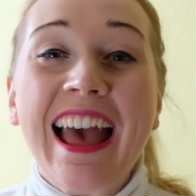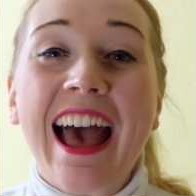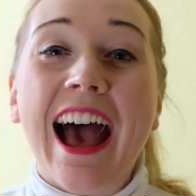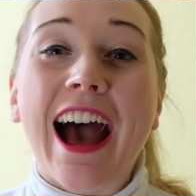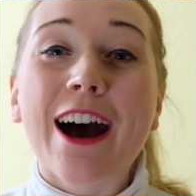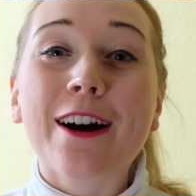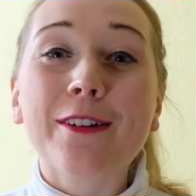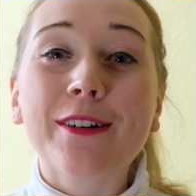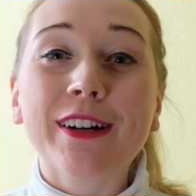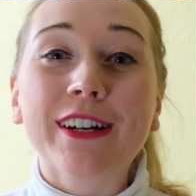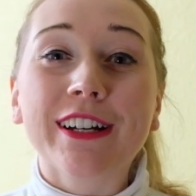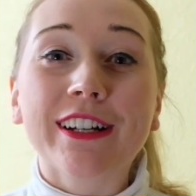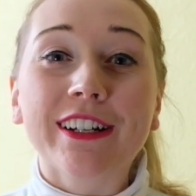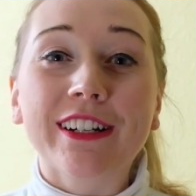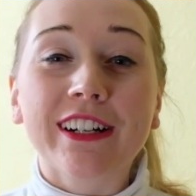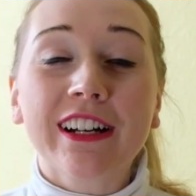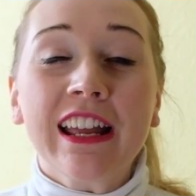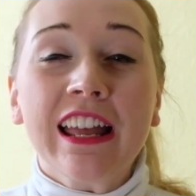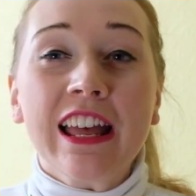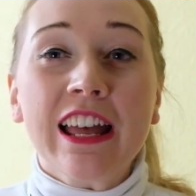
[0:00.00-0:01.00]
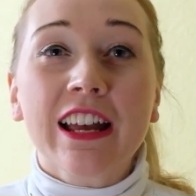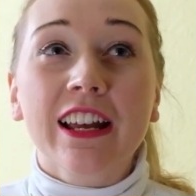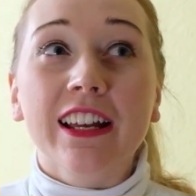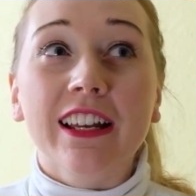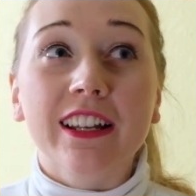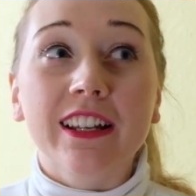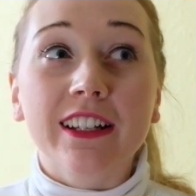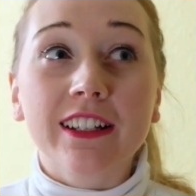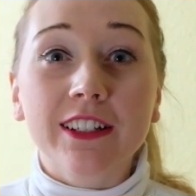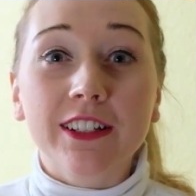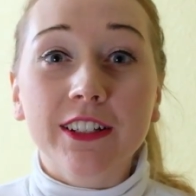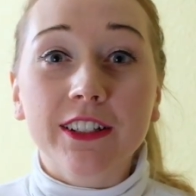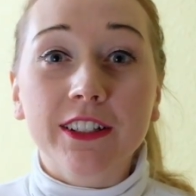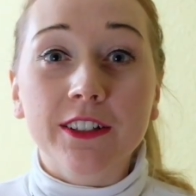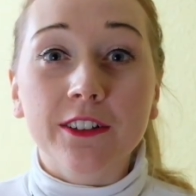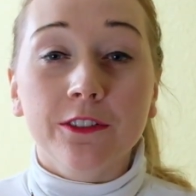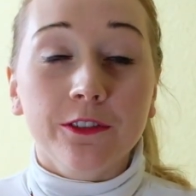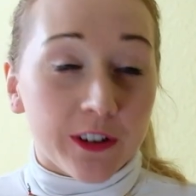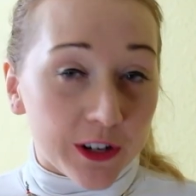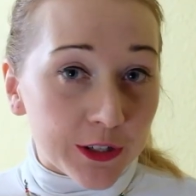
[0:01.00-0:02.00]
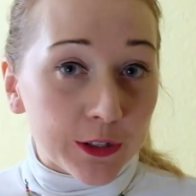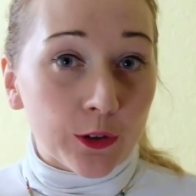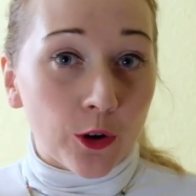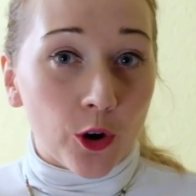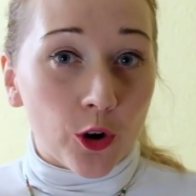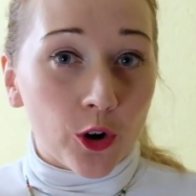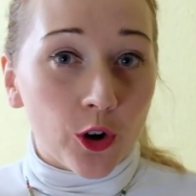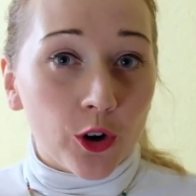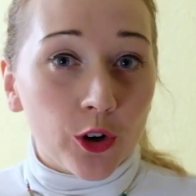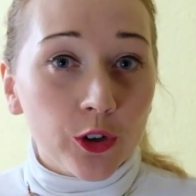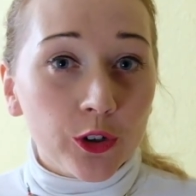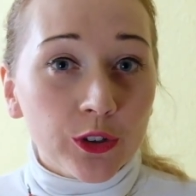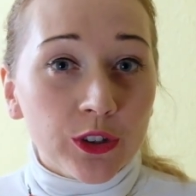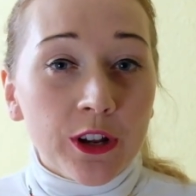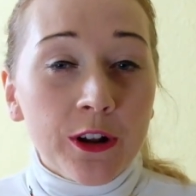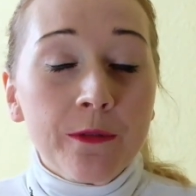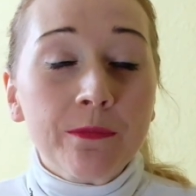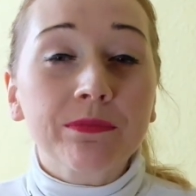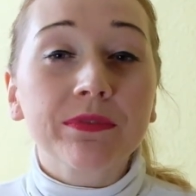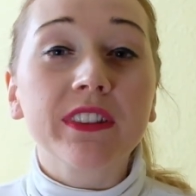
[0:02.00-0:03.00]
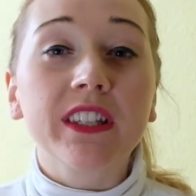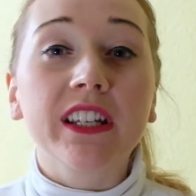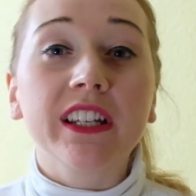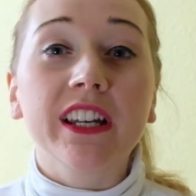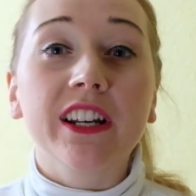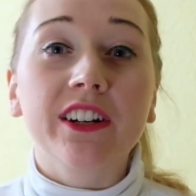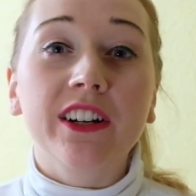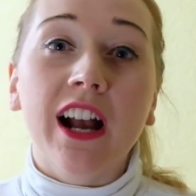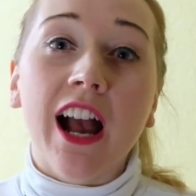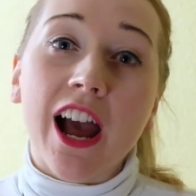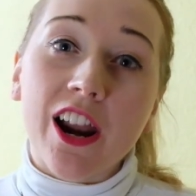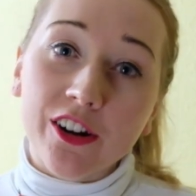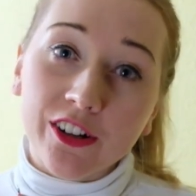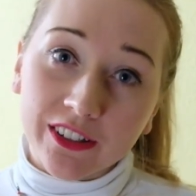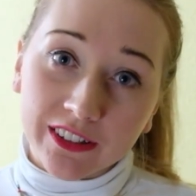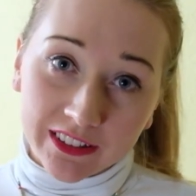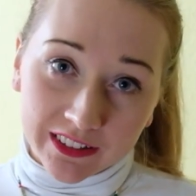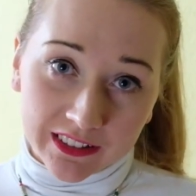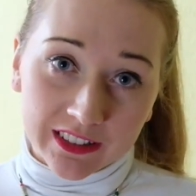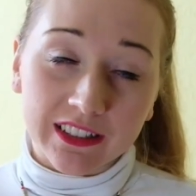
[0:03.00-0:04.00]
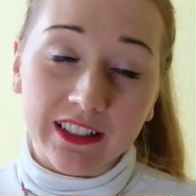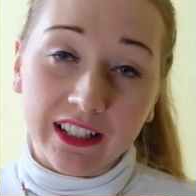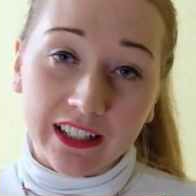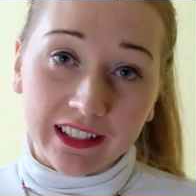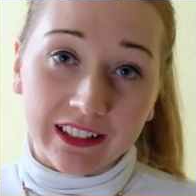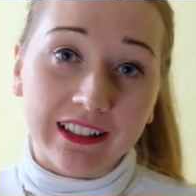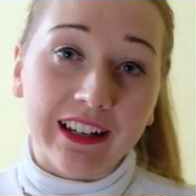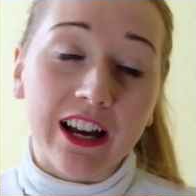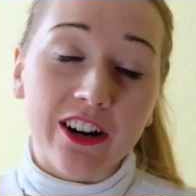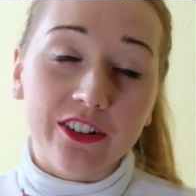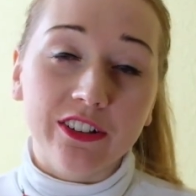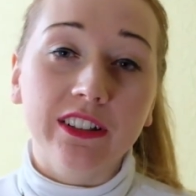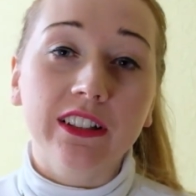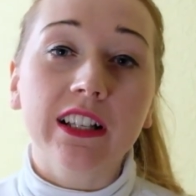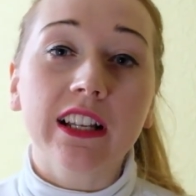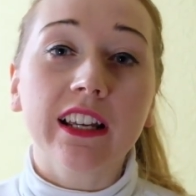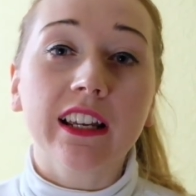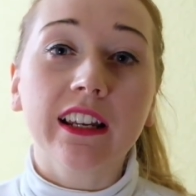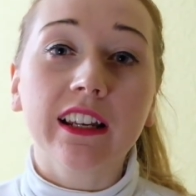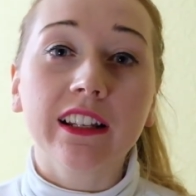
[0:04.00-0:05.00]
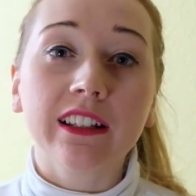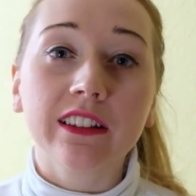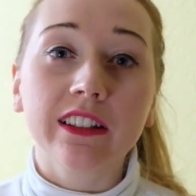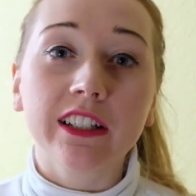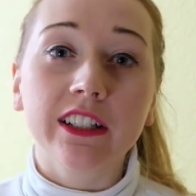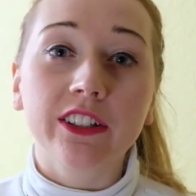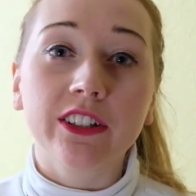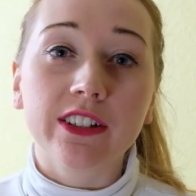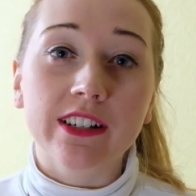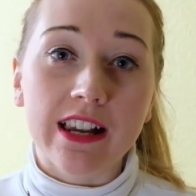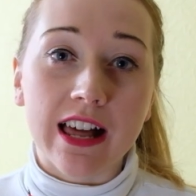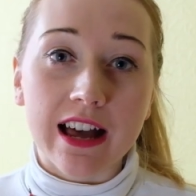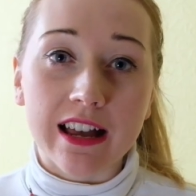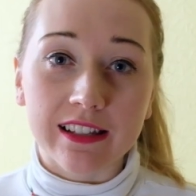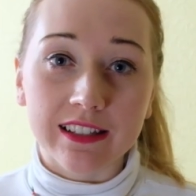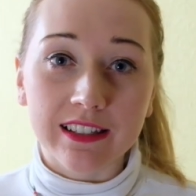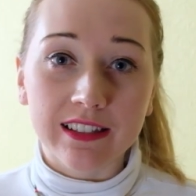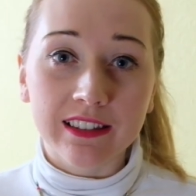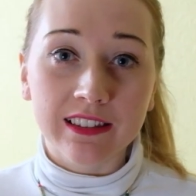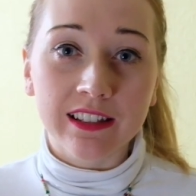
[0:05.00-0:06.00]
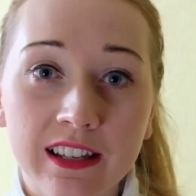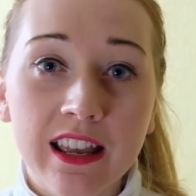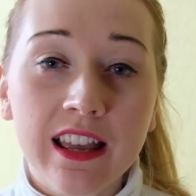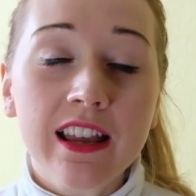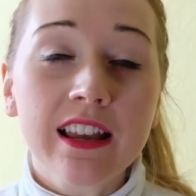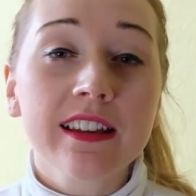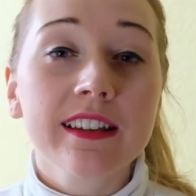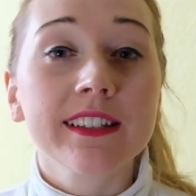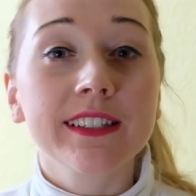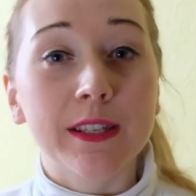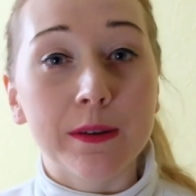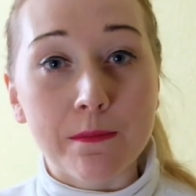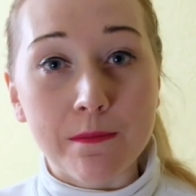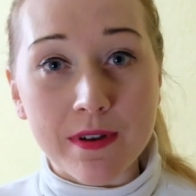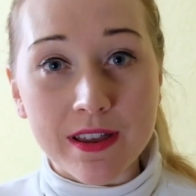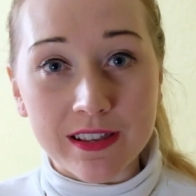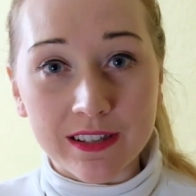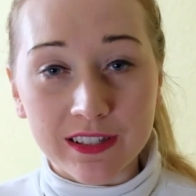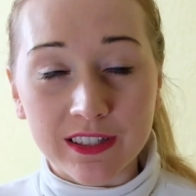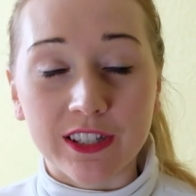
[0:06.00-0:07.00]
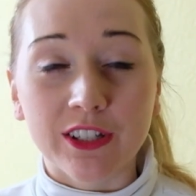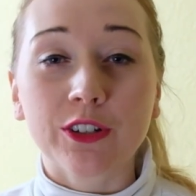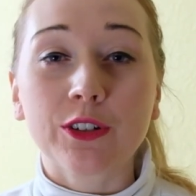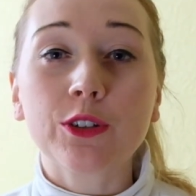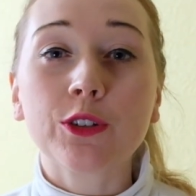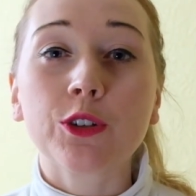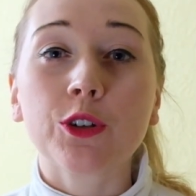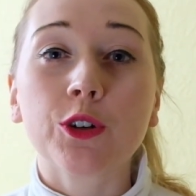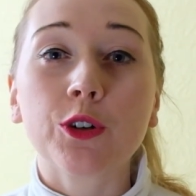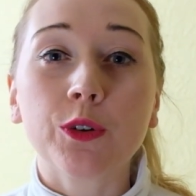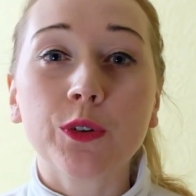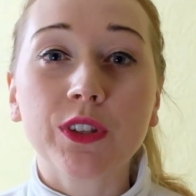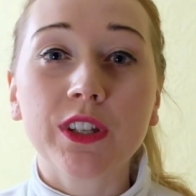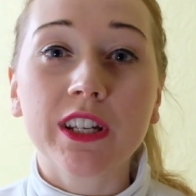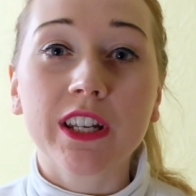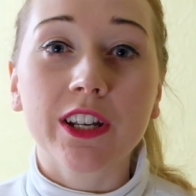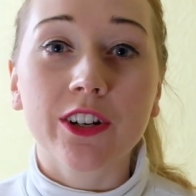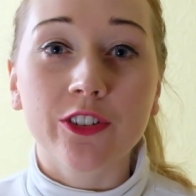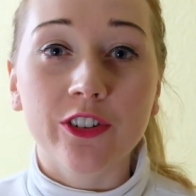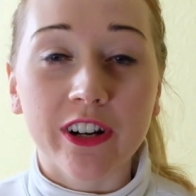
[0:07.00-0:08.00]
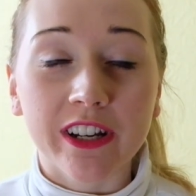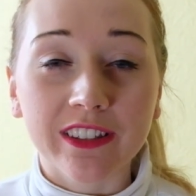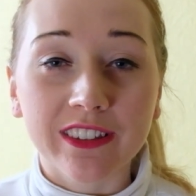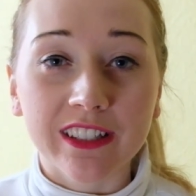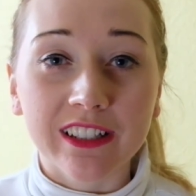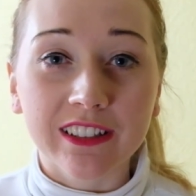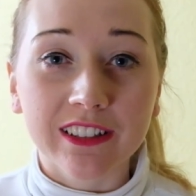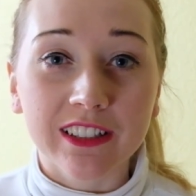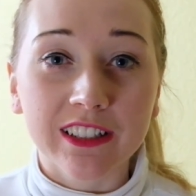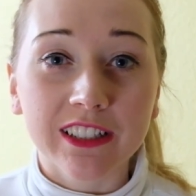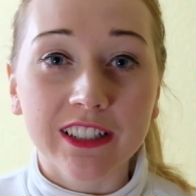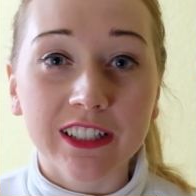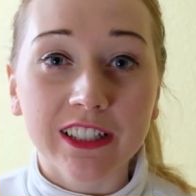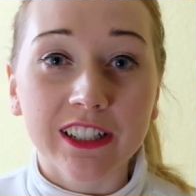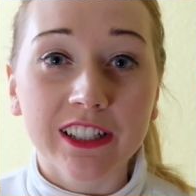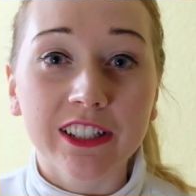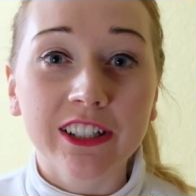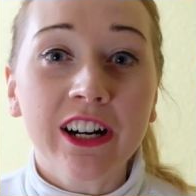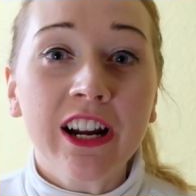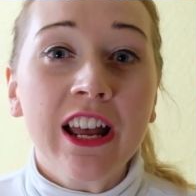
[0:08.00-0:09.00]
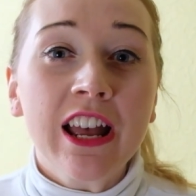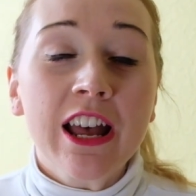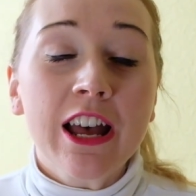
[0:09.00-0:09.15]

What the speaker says: Our first cohort, they are currently in their last semester, so they are writing their